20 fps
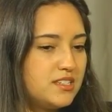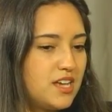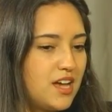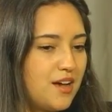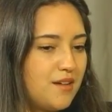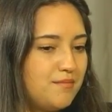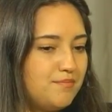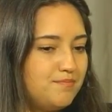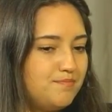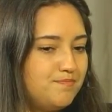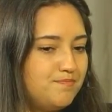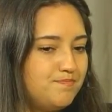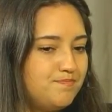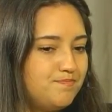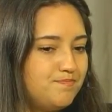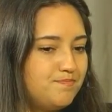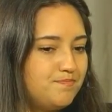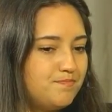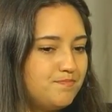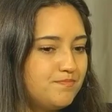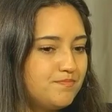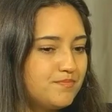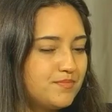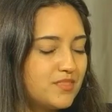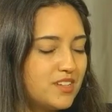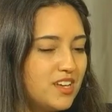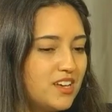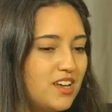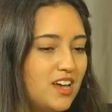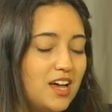Um,
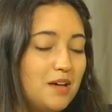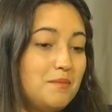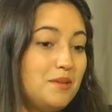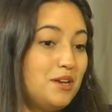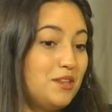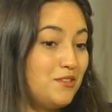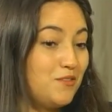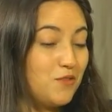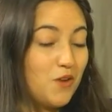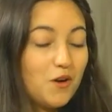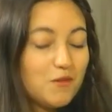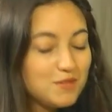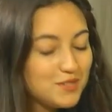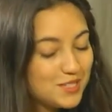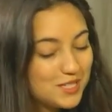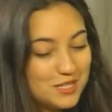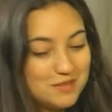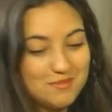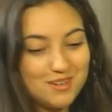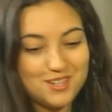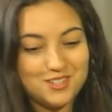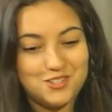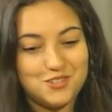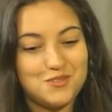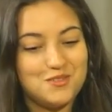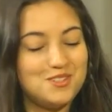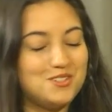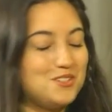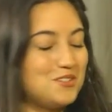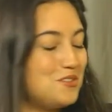I mean, they've obviously made you
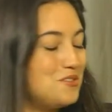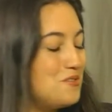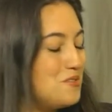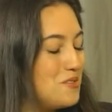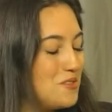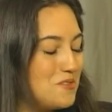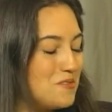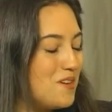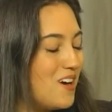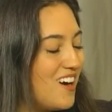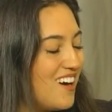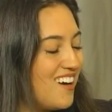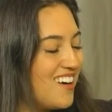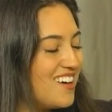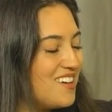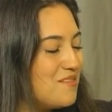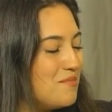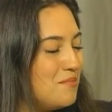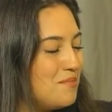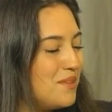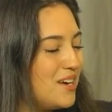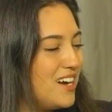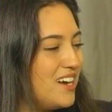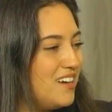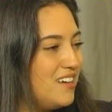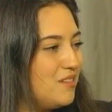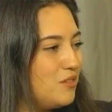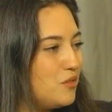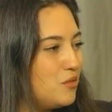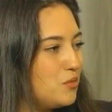into who you are,
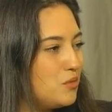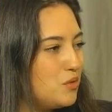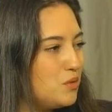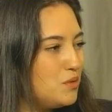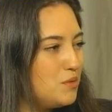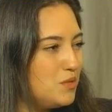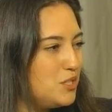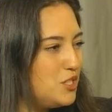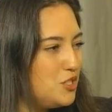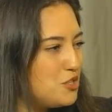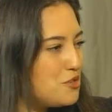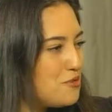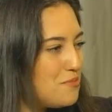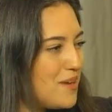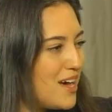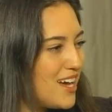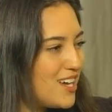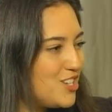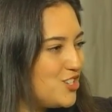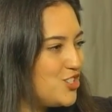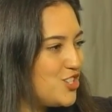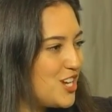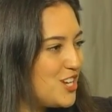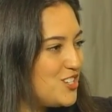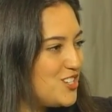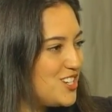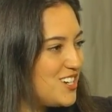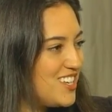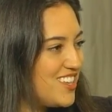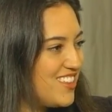but would you go back and
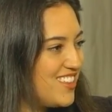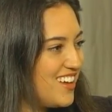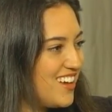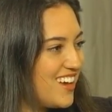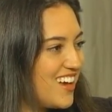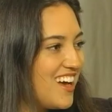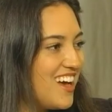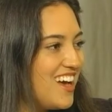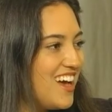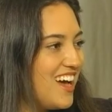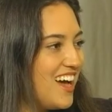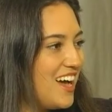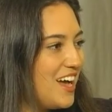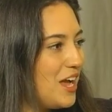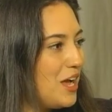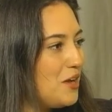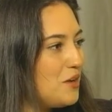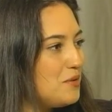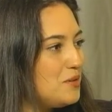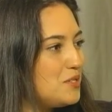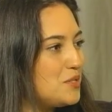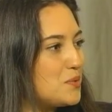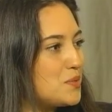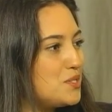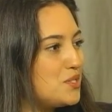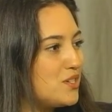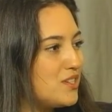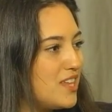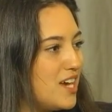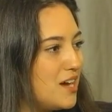change anything? I, I, always
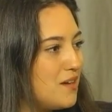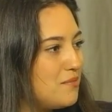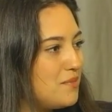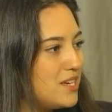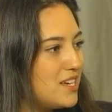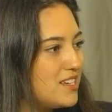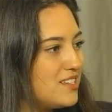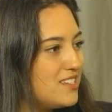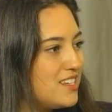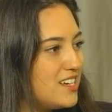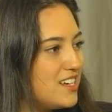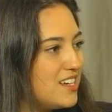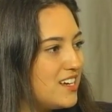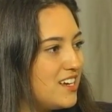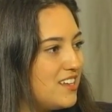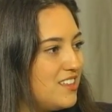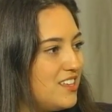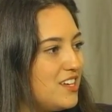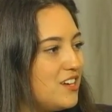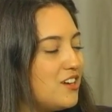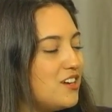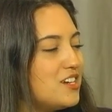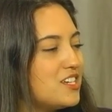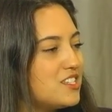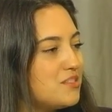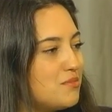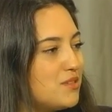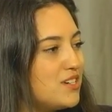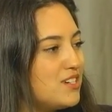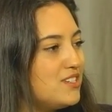wonder that because, like, I think our
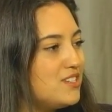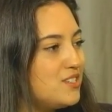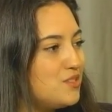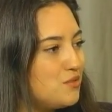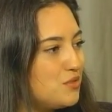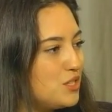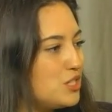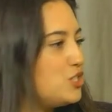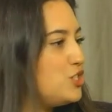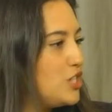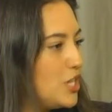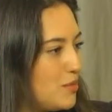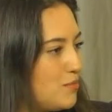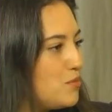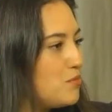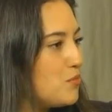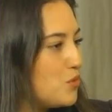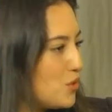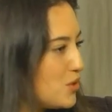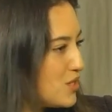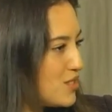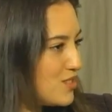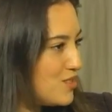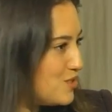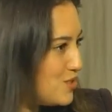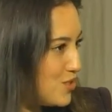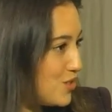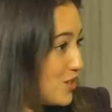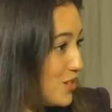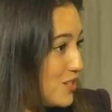experiences really shape and mold us
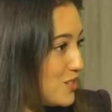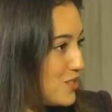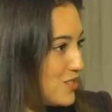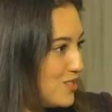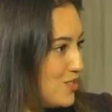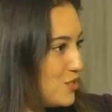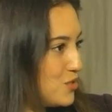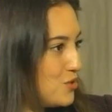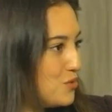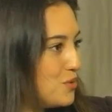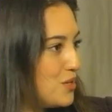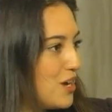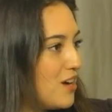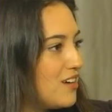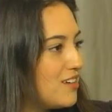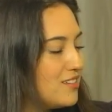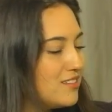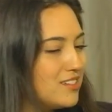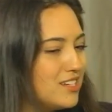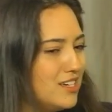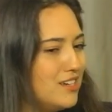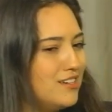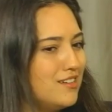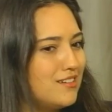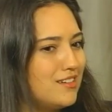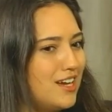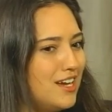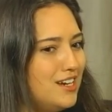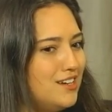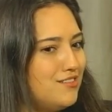and turn us into who we are and
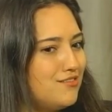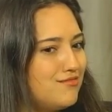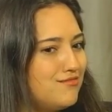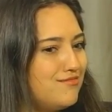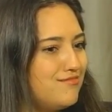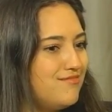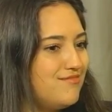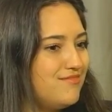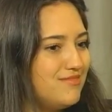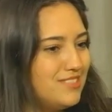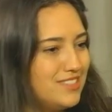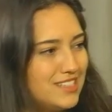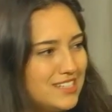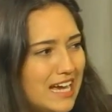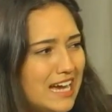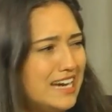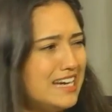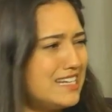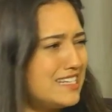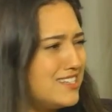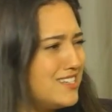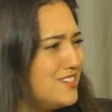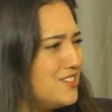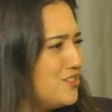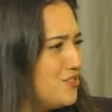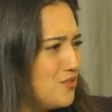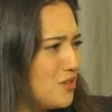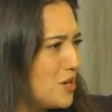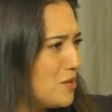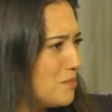kind of guide us
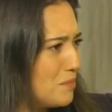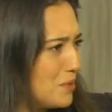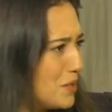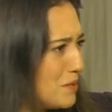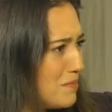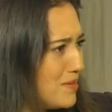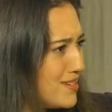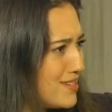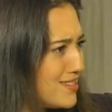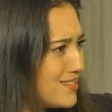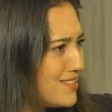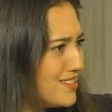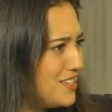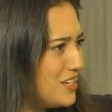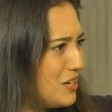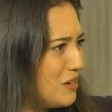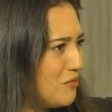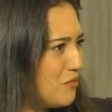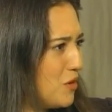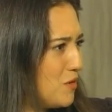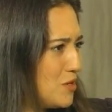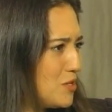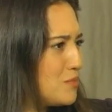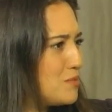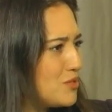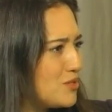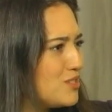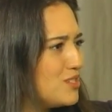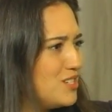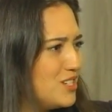into our purpose, you know, of what we're
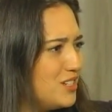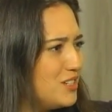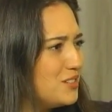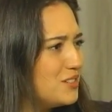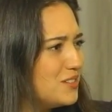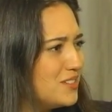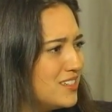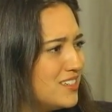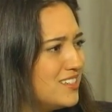supposed to do.